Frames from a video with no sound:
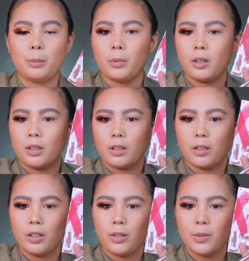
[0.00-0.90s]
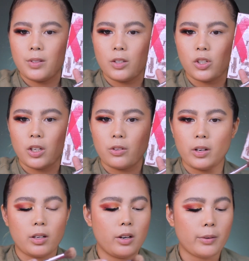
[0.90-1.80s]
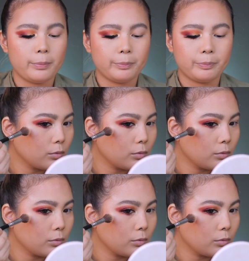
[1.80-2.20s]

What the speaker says: I'm gonna use this shade right here.